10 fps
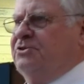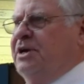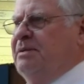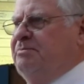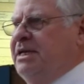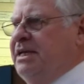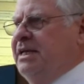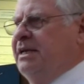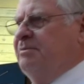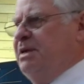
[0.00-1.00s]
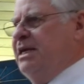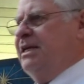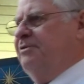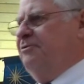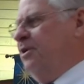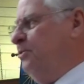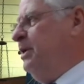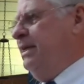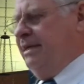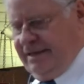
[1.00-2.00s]
try being meek for a
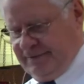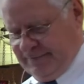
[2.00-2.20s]
week.